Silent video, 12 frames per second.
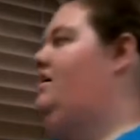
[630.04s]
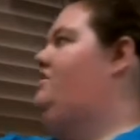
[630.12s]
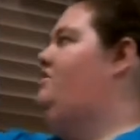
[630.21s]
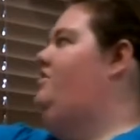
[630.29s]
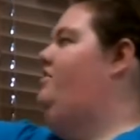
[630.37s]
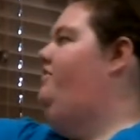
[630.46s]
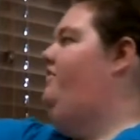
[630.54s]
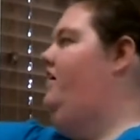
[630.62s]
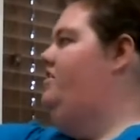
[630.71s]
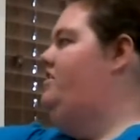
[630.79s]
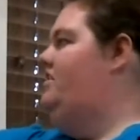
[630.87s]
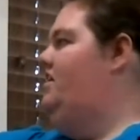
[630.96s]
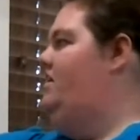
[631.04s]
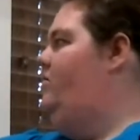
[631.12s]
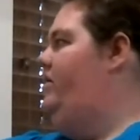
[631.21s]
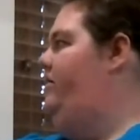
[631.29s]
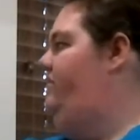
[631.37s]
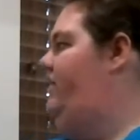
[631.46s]
So the first thing
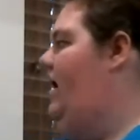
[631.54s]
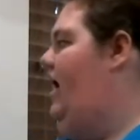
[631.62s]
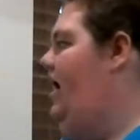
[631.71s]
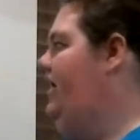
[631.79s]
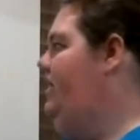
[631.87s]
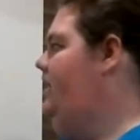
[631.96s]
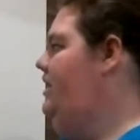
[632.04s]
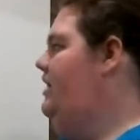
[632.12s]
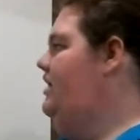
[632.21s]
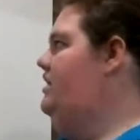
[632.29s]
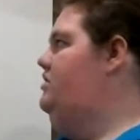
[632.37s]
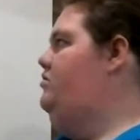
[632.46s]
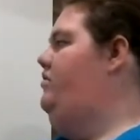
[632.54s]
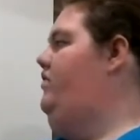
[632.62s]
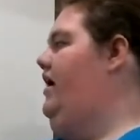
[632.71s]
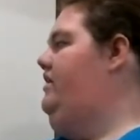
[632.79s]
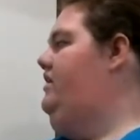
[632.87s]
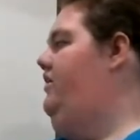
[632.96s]
we've got is we've
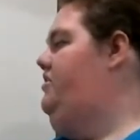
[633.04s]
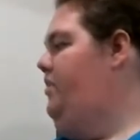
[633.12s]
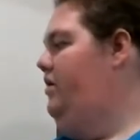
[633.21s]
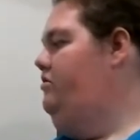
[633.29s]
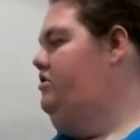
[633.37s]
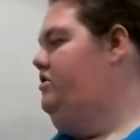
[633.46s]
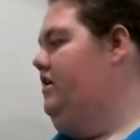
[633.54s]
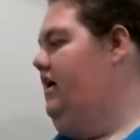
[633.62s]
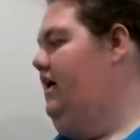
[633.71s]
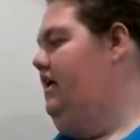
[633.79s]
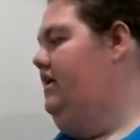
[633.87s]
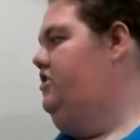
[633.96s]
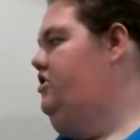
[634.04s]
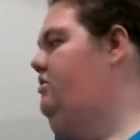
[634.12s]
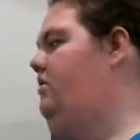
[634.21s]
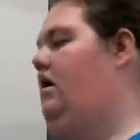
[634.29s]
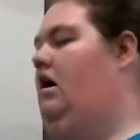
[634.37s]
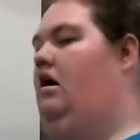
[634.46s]
got this poster, and it's
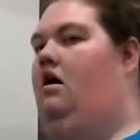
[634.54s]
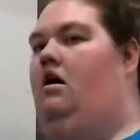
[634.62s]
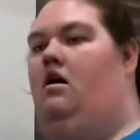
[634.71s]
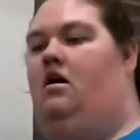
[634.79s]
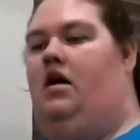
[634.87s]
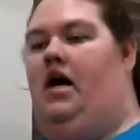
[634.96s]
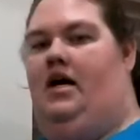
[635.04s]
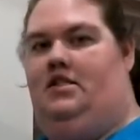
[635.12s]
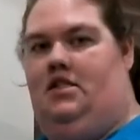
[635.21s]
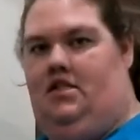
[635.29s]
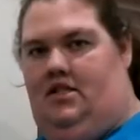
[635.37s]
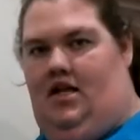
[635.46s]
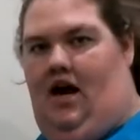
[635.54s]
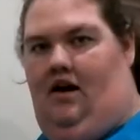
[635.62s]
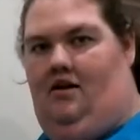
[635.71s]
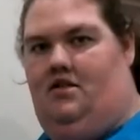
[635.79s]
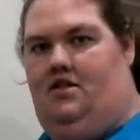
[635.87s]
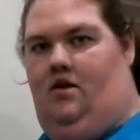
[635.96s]
showing all kinds of
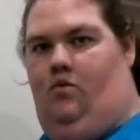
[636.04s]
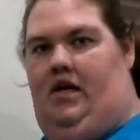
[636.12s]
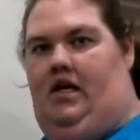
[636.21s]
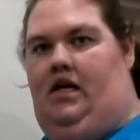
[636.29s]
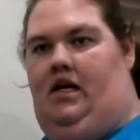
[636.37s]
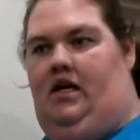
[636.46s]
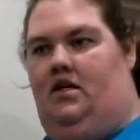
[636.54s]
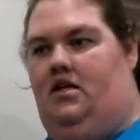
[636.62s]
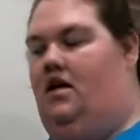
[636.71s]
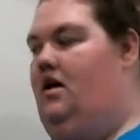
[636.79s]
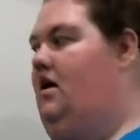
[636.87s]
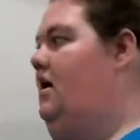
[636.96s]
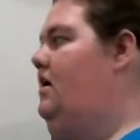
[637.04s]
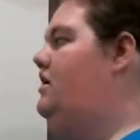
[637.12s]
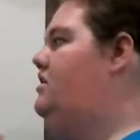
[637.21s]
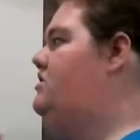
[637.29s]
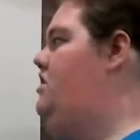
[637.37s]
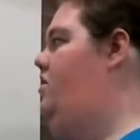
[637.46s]
snacks that we eat.
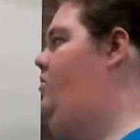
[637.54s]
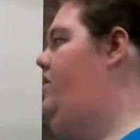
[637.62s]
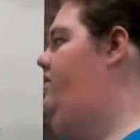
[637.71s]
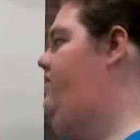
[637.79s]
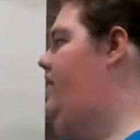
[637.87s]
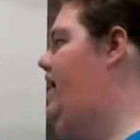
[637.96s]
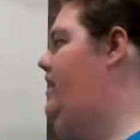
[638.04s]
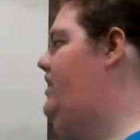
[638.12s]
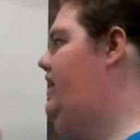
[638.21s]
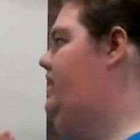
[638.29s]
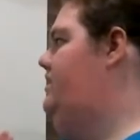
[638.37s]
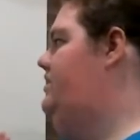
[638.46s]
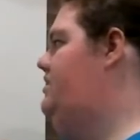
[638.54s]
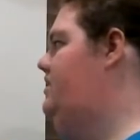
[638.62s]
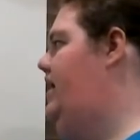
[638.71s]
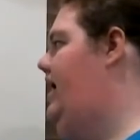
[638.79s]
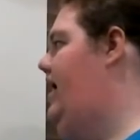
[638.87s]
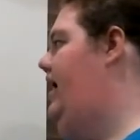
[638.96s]
So we've got things
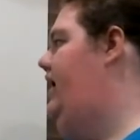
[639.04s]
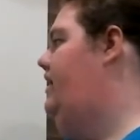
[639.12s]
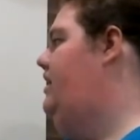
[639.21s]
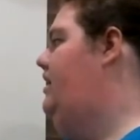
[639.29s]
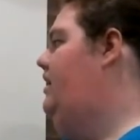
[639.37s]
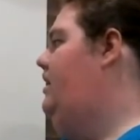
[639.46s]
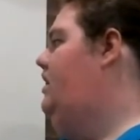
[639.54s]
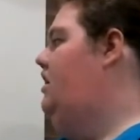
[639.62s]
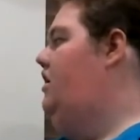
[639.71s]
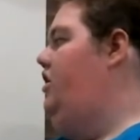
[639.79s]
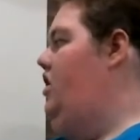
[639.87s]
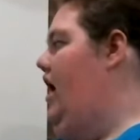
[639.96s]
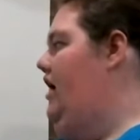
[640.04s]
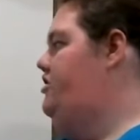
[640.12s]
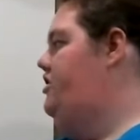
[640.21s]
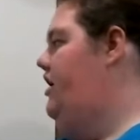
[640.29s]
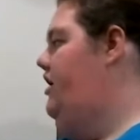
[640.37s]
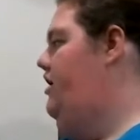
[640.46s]
like
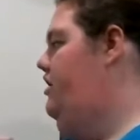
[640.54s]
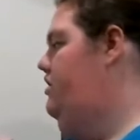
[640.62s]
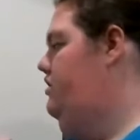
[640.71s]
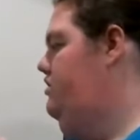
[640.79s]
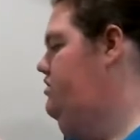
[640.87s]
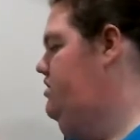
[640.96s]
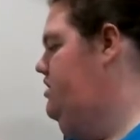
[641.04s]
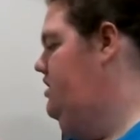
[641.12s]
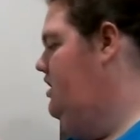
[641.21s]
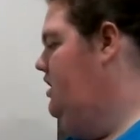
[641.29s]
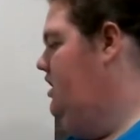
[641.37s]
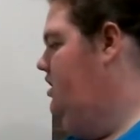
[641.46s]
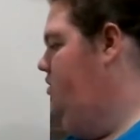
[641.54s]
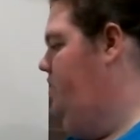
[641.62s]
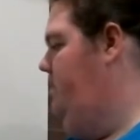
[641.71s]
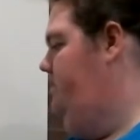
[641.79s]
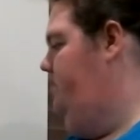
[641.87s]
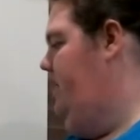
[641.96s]
nachos,
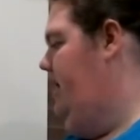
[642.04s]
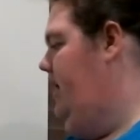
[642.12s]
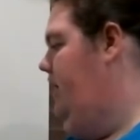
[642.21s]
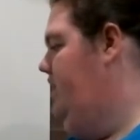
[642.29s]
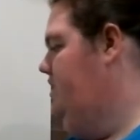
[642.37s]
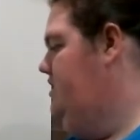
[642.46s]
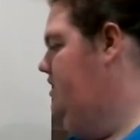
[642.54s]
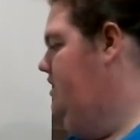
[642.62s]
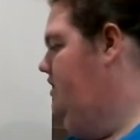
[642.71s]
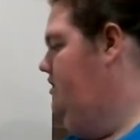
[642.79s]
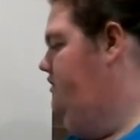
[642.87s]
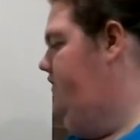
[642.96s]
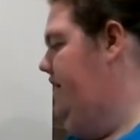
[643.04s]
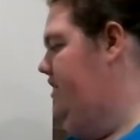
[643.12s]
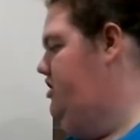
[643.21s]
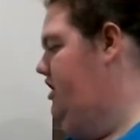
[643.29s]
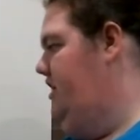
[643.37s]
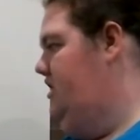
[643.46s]
we've got
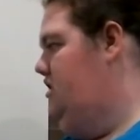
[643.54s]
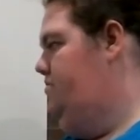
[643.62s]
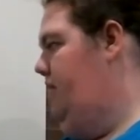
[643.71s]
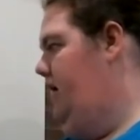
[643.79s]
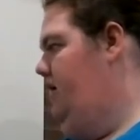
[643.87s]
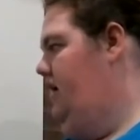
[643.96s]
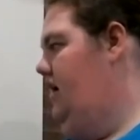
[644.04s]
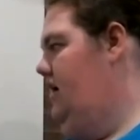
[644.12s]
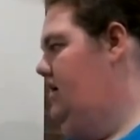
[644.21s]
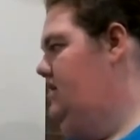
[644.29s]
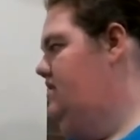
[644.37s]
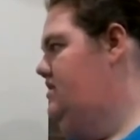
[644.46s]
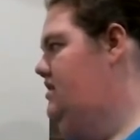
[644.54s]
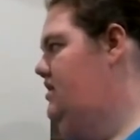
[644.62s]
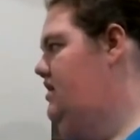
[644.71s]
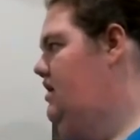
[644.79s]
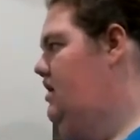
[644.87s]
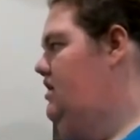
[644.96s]
fish and
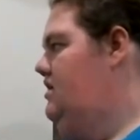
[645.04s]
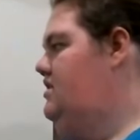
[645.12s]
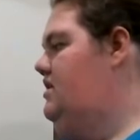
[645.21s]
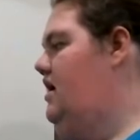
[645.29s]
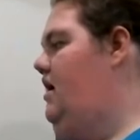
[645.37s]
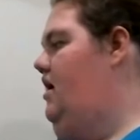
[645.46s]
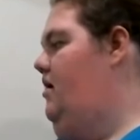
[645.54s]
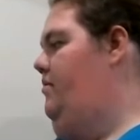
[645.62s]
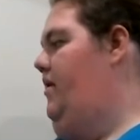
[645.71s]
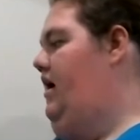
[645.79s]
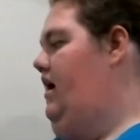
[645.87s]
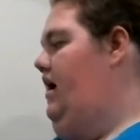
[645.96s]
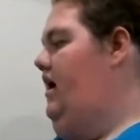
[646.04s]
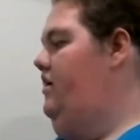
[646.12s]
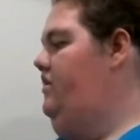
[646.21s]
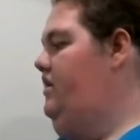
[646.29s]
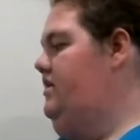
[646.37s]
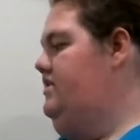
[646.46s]
asparagus, some
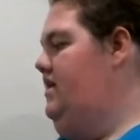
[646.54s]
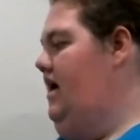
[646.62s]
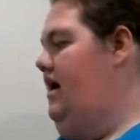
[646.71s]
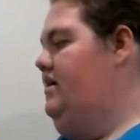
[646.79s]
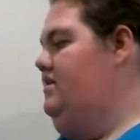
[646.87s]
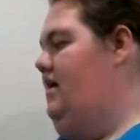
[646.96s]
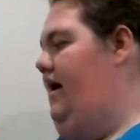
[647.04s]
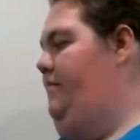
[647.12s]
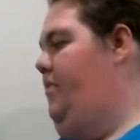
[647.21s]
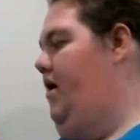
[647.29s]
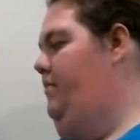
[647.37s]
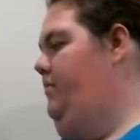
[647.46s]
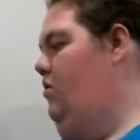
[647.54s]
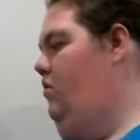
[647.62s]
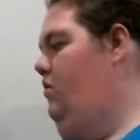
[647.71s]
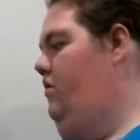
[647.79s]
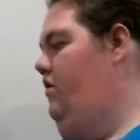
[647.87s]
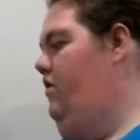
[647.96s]
healthy snacks like
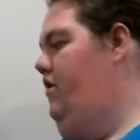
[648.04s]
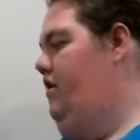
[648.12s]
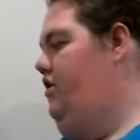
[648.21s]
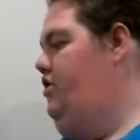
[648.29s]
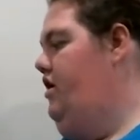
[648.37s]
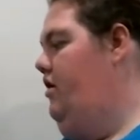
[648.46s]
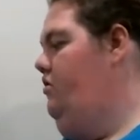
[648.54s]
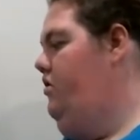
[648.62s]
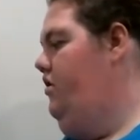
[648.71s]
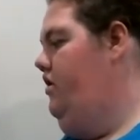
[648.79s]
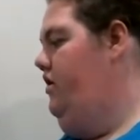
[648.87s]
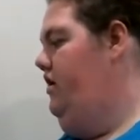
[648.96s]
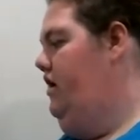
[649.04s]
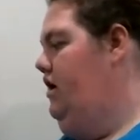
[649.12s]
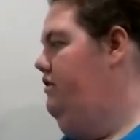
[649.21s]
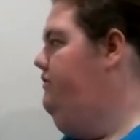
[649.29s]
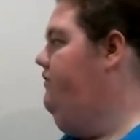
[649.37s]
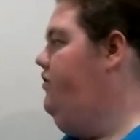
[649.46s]
popcorn, yogurt,
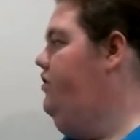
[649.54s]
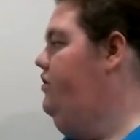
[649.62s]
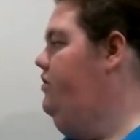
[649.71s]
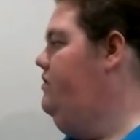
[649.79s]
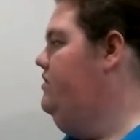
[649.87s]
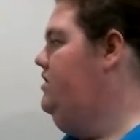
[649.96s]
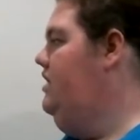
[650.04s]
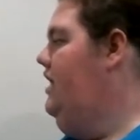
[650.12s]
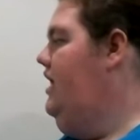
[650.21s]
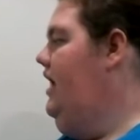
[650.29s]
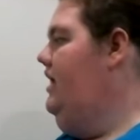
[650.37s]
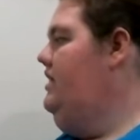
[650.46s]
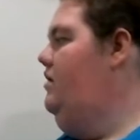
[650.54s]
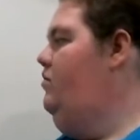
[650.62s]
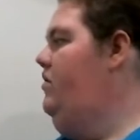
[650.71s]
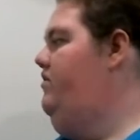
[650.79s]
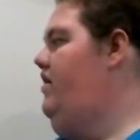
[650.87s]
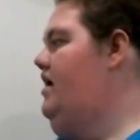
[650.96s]
fruit, and then
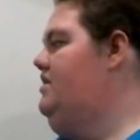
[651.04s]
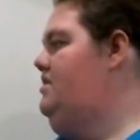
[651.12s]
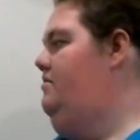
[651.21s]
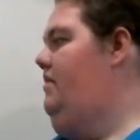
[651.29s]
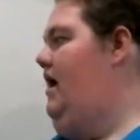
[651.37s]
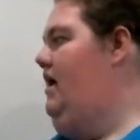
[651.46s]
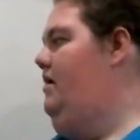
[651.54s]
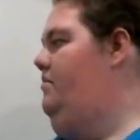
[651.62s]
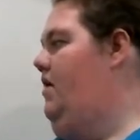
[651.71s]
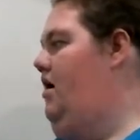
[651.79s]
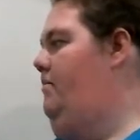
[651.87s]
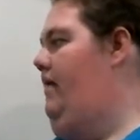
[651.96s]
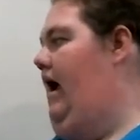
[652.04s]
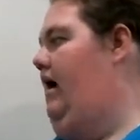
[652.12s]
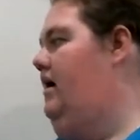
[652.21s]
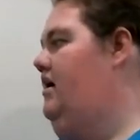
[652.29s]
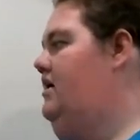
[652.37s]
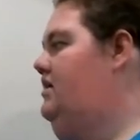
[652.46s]
we've got some edamame.
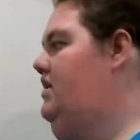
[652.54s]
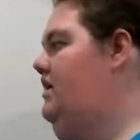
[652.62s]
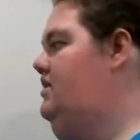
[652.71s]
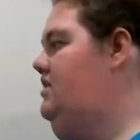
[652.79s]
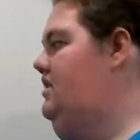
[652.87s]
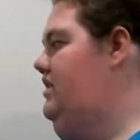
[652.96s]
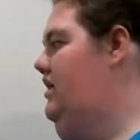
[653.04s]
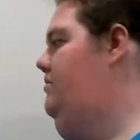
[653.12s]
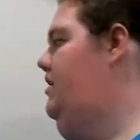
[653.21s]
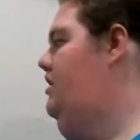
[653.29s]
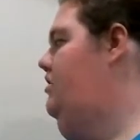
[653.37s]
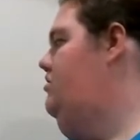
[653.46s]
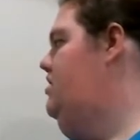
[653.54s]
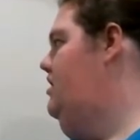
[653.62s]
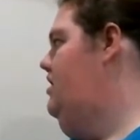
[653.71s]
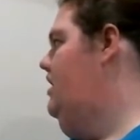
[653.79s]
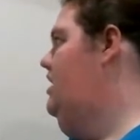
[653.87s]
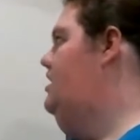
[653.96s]
Tasty Tam, can you tell
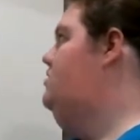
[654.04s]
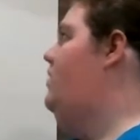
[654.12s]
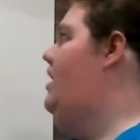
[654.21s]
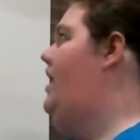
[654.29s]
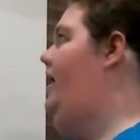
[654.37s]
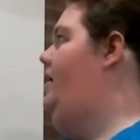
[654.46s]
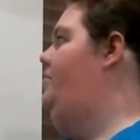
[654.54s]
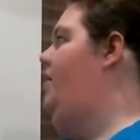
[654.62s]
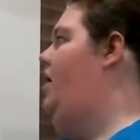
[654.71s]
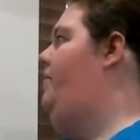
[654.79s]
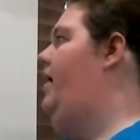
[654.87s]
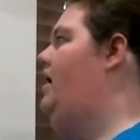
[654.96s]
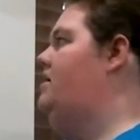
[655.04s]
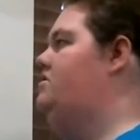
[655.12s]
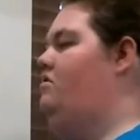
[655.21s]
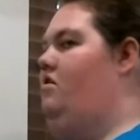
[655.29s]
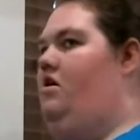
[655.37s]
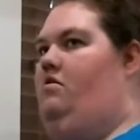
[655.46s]
the kids where edamame is
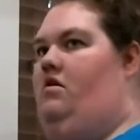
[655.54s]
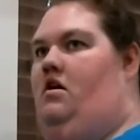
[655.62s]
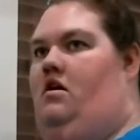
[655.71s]
grown?